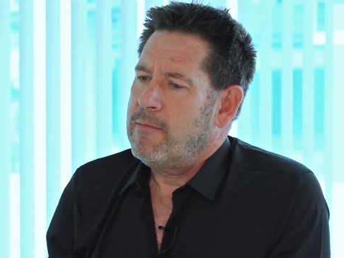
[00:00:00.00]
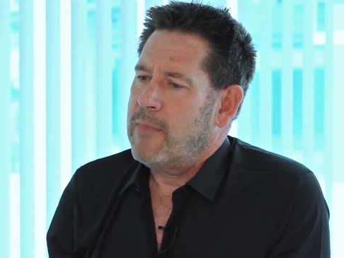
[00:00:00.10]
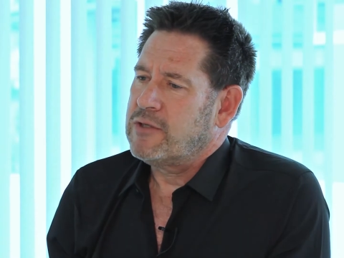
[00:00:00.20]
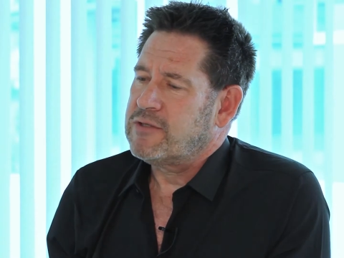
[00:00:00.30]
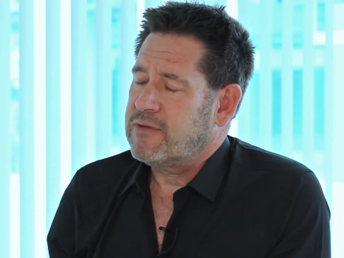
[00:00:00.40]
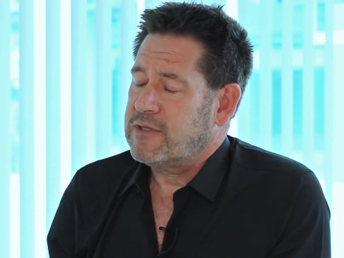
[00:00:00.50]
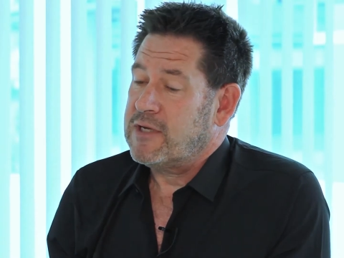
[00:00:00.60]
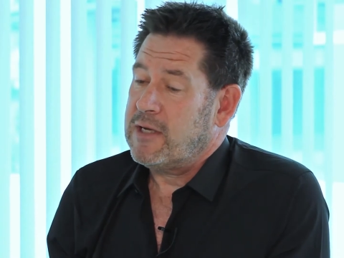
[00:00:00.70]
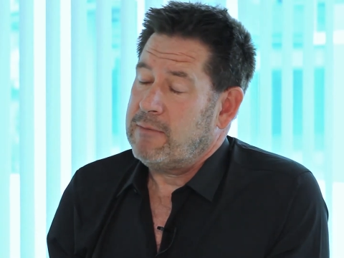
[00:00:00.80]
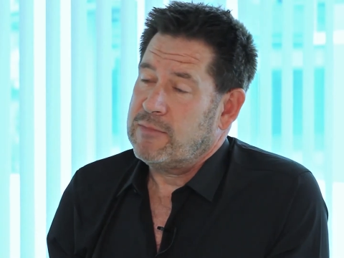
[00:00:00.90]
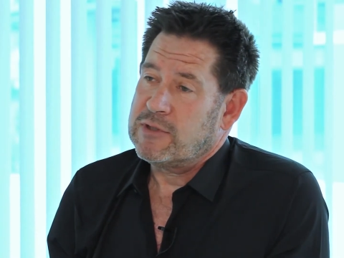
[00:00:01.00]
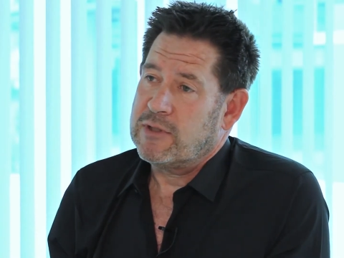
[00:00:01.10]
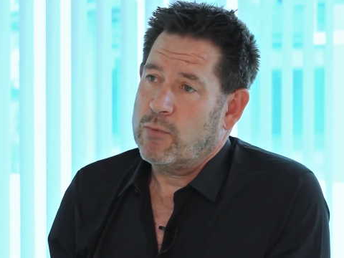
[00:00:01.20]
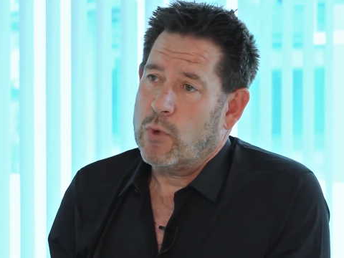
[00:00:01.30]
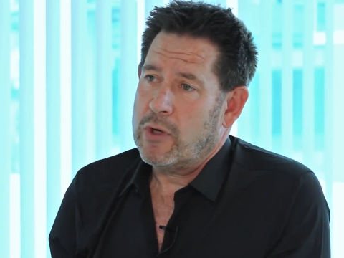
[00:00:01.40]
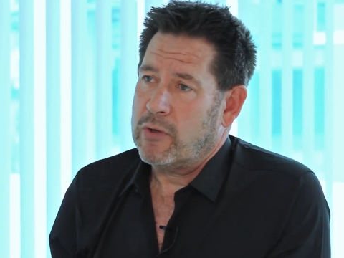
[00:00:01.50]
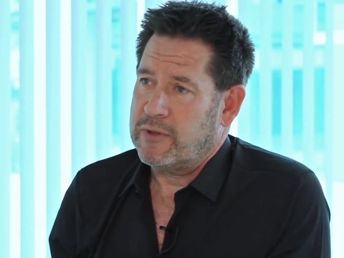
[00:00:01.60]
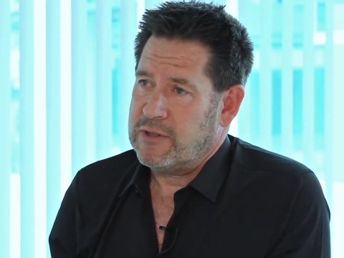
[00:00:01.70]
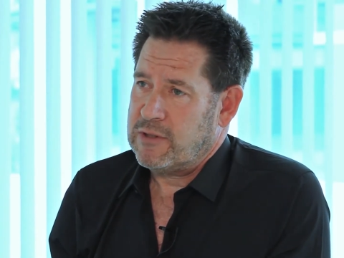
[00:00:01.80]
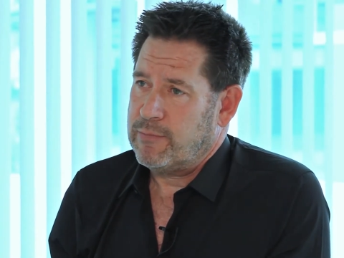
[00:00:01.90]
most of the teams that work on
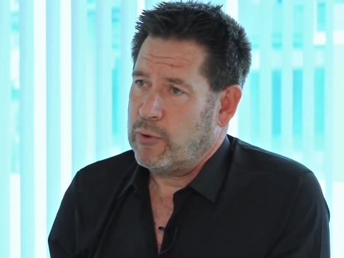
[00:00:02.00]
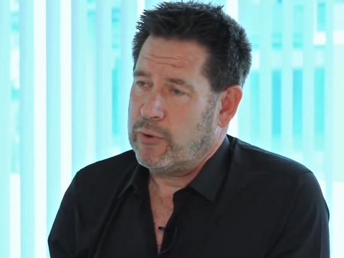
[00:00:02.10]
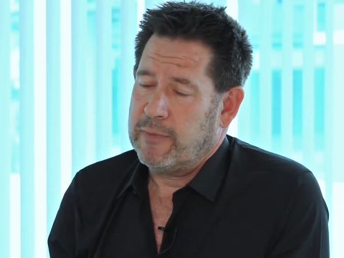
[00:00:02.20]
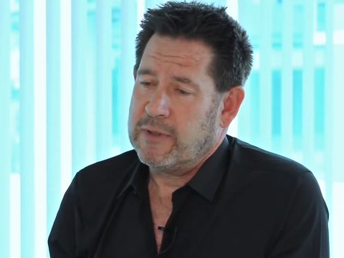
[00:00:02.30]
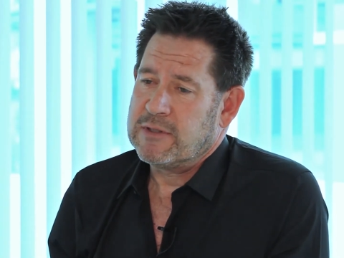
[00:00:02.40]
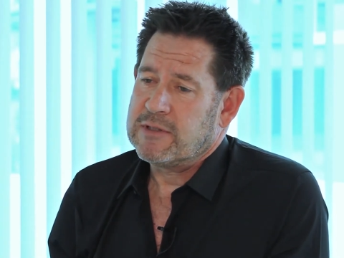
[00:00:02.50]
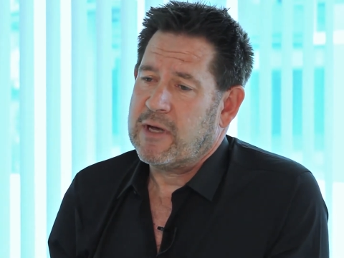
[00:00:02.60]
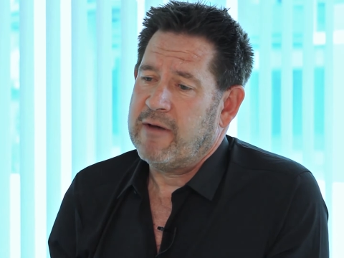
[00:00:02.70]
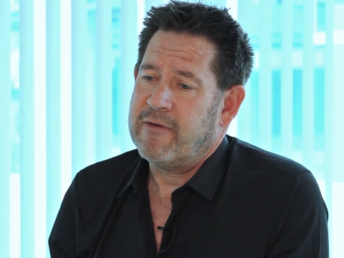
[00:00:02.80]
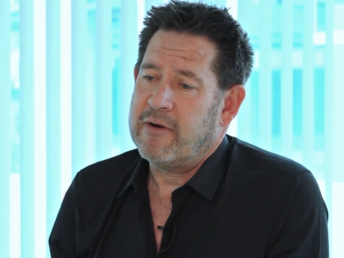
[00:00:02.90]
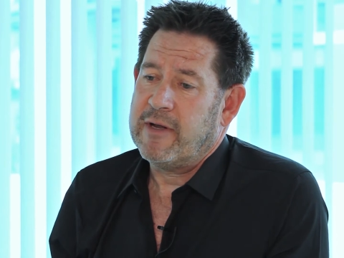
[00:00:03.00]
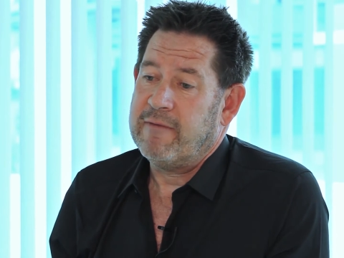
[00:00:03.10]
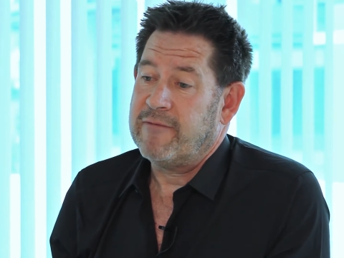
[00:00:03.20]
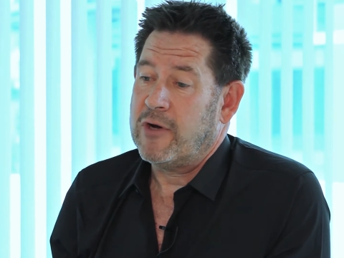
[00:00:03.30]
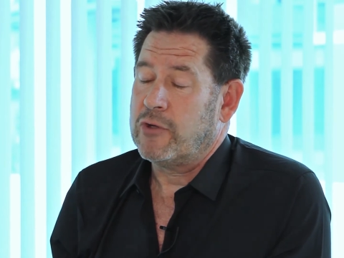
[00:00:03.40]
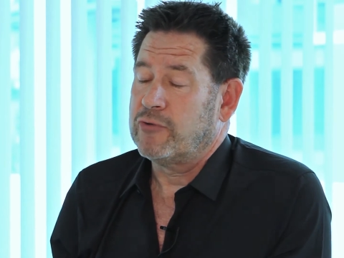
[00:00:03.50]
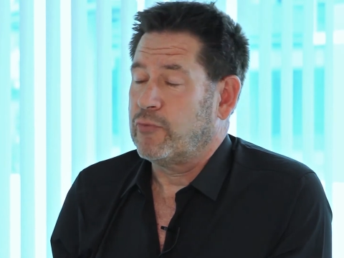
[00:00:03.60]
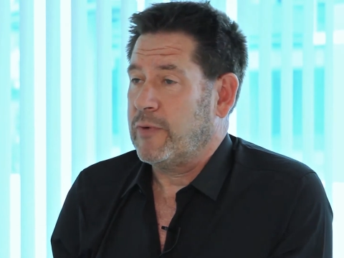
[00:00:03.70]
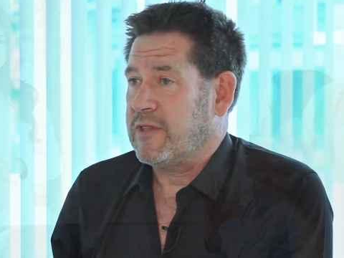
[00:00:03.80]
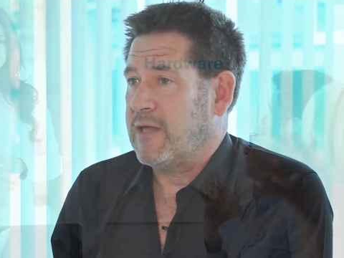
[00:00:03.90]
these deployments are very involved
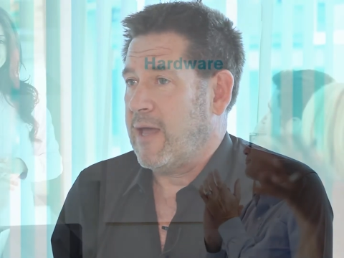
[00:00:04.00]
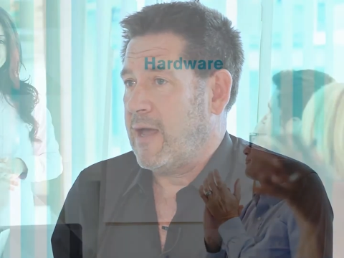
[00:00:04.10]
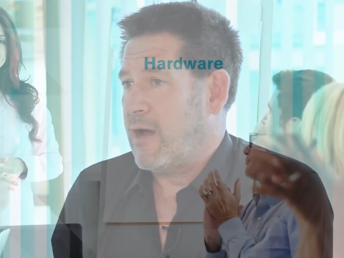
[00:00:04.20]
with their